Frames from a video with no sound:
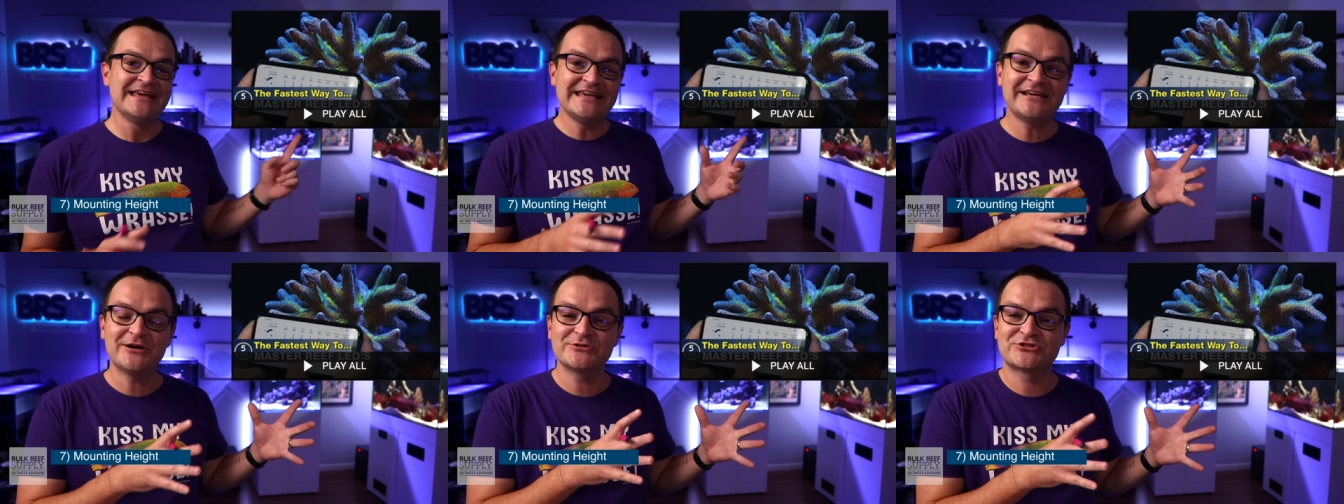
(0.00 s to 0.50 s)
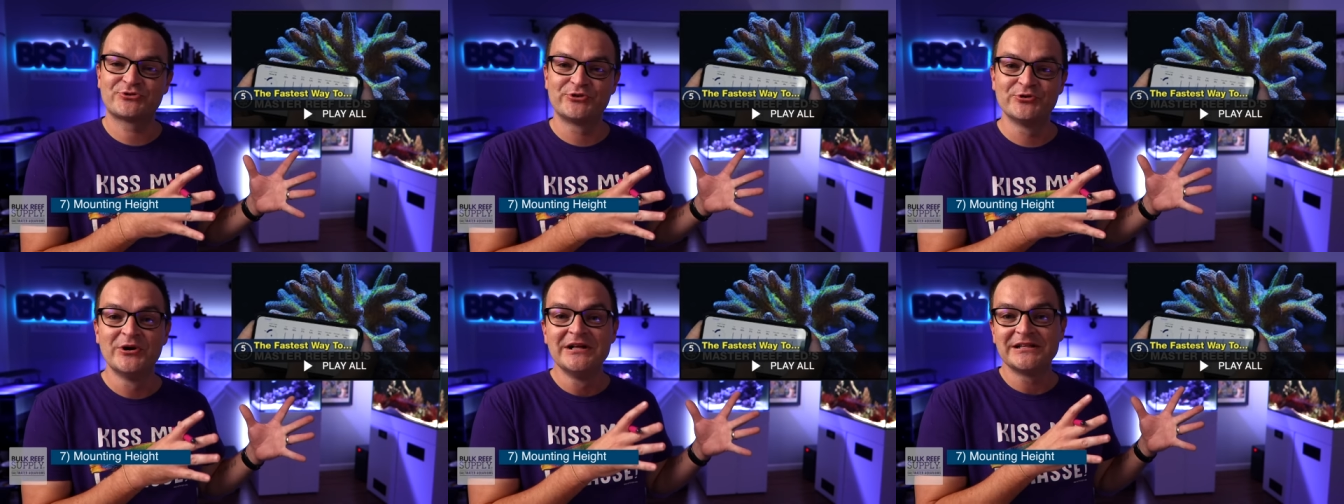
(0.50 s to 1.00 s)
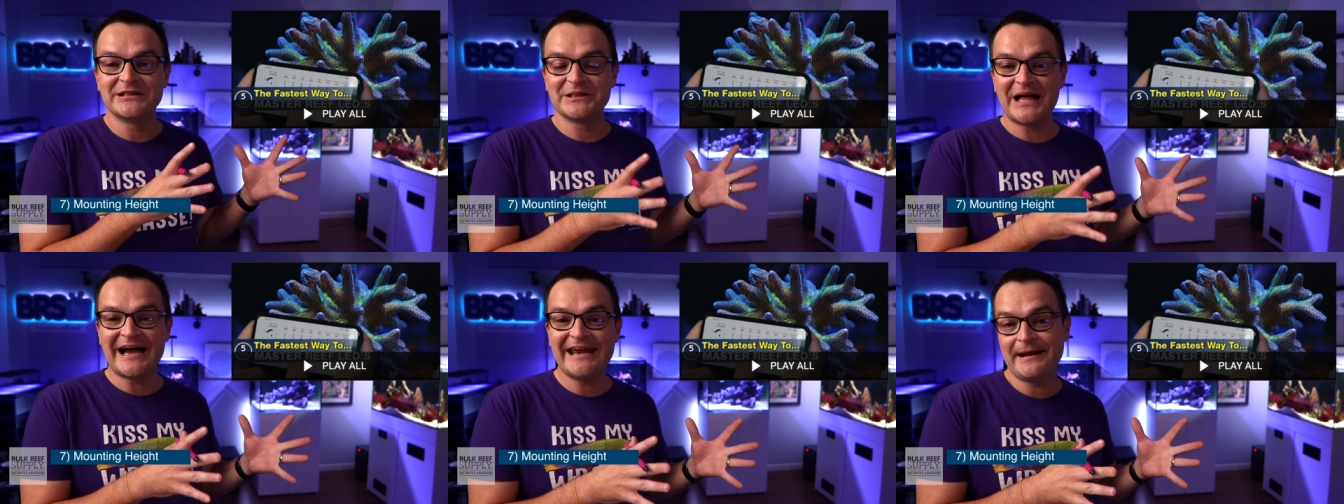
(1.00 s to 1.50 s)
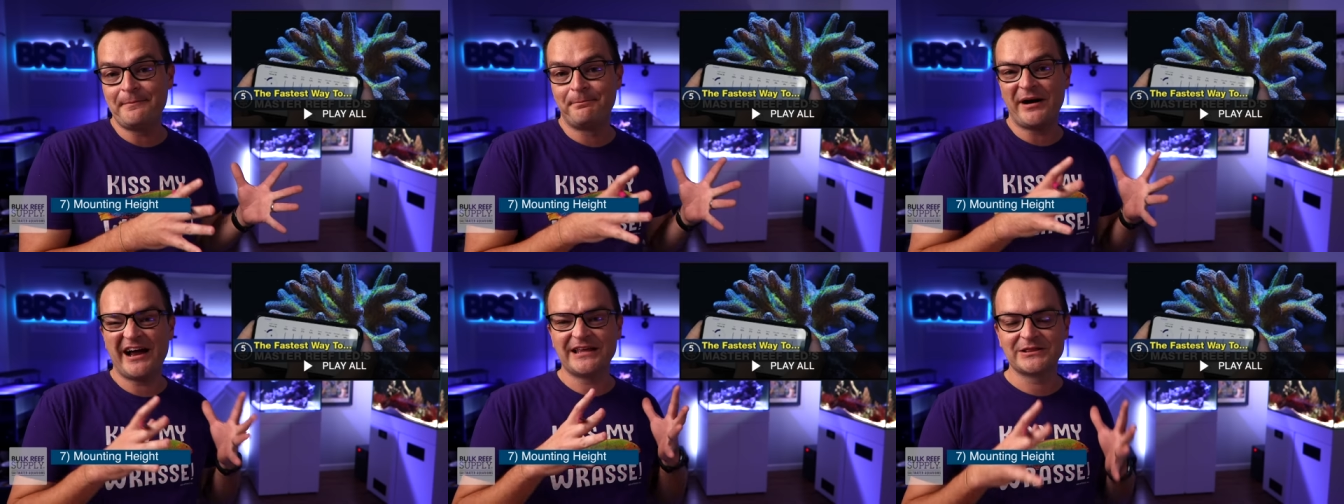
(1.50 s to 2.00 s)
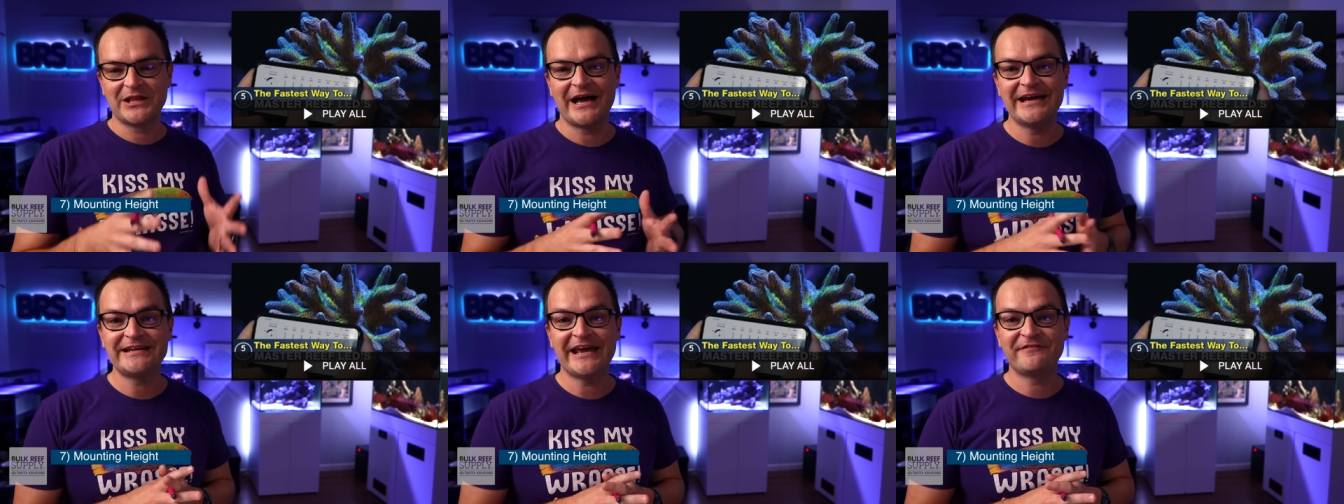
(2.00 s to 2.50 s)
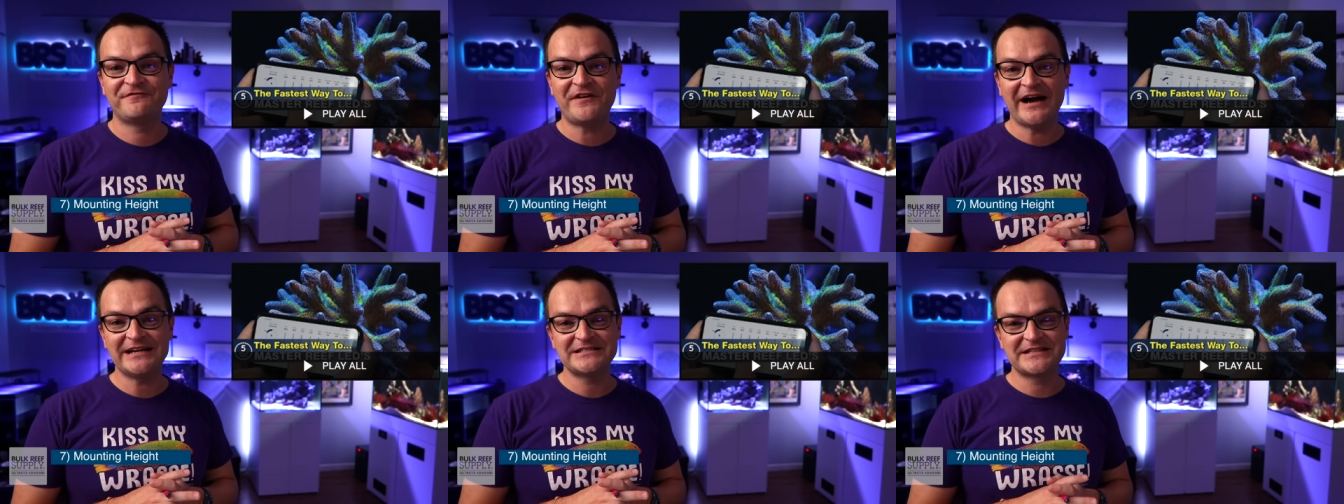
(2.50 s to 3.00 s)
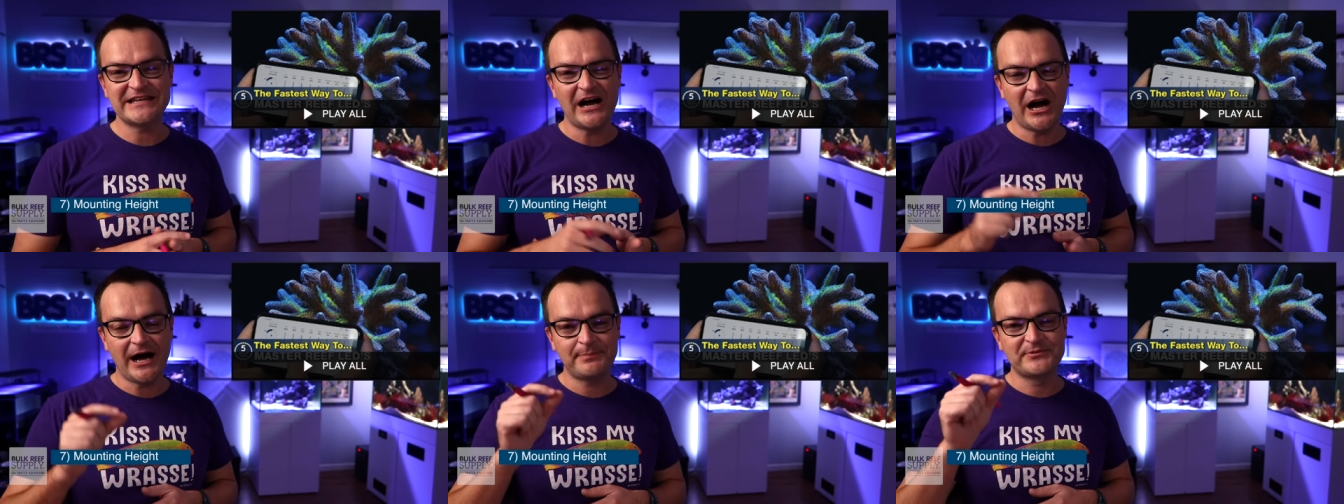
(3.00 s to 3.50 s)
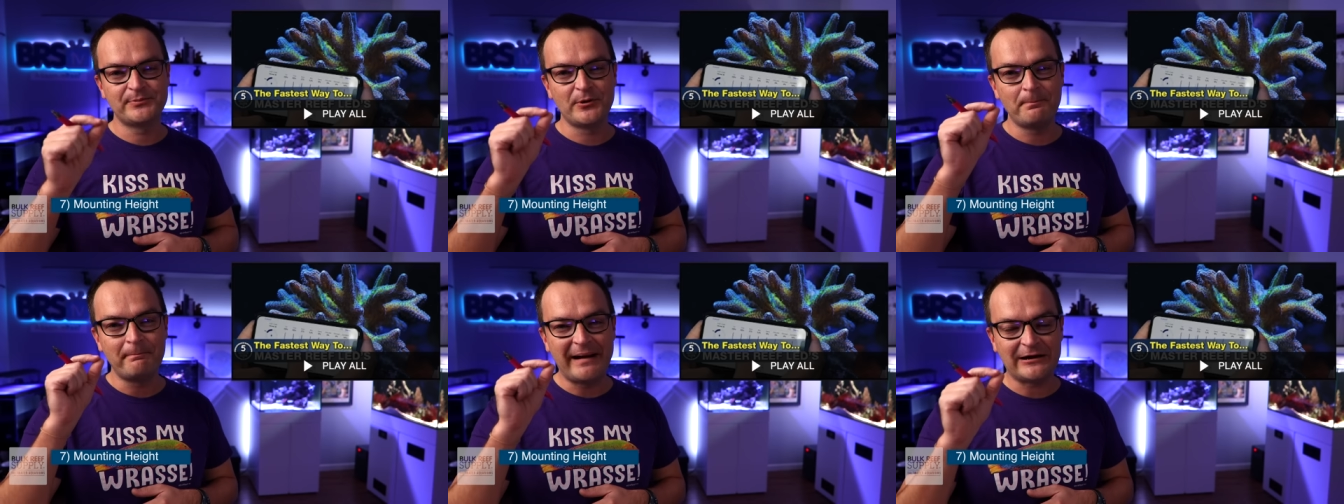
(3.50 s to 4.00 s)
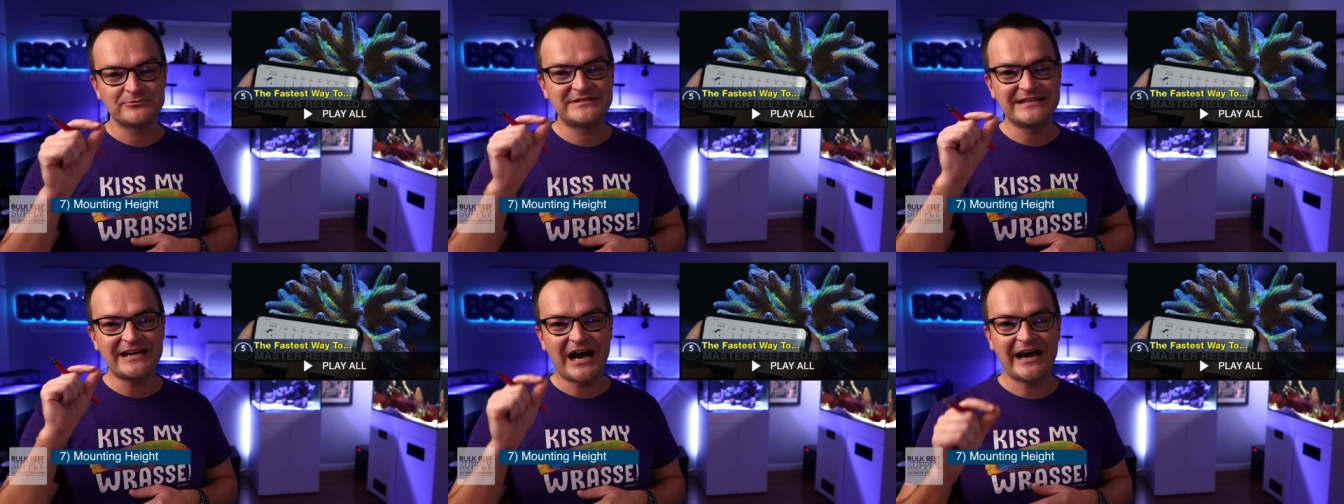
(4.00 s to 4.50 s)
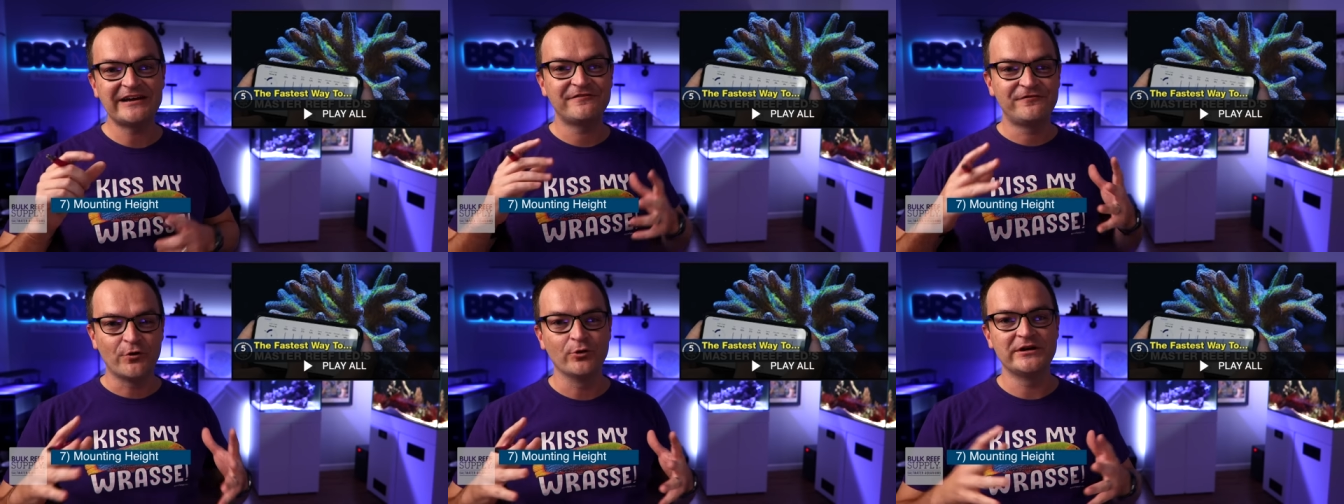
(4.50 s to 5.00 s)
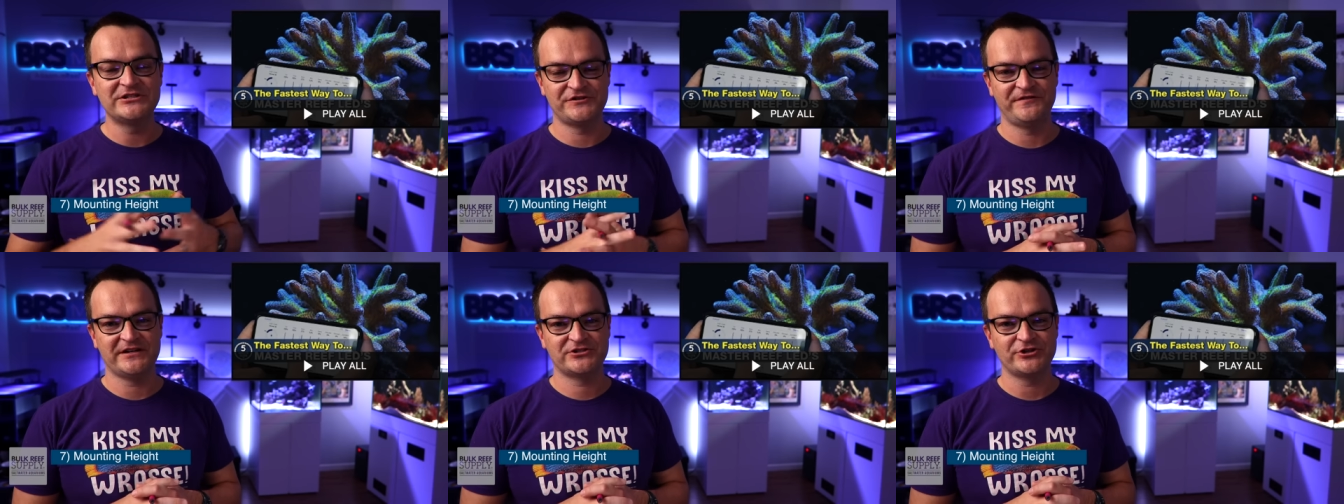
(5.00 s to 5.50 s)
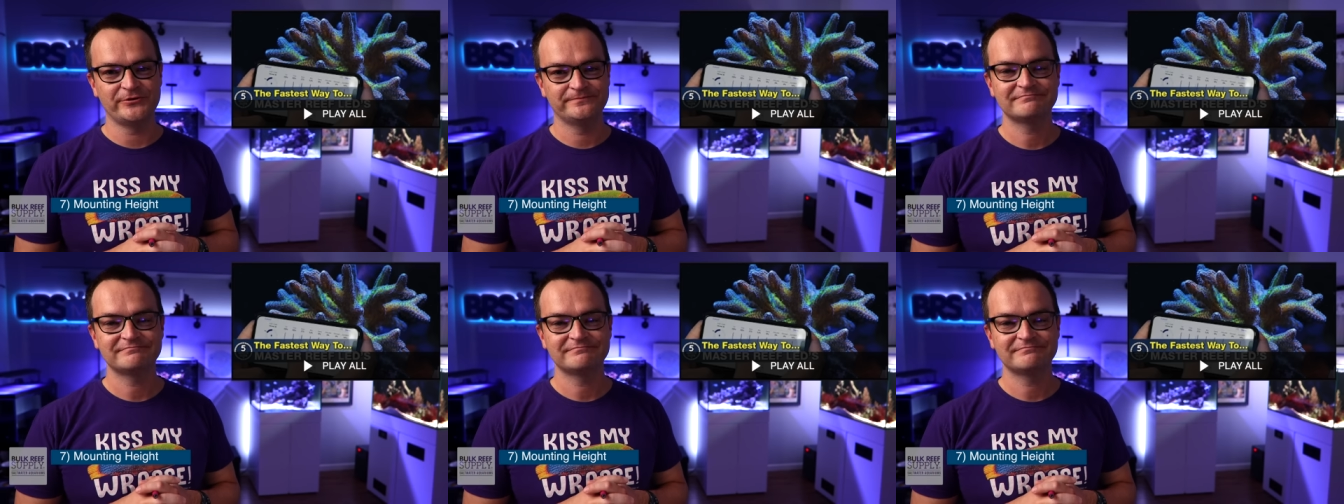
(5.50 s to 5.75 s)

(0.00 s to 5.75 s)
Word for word: He goes through light by light and finds the optimal mounting height for each fixture.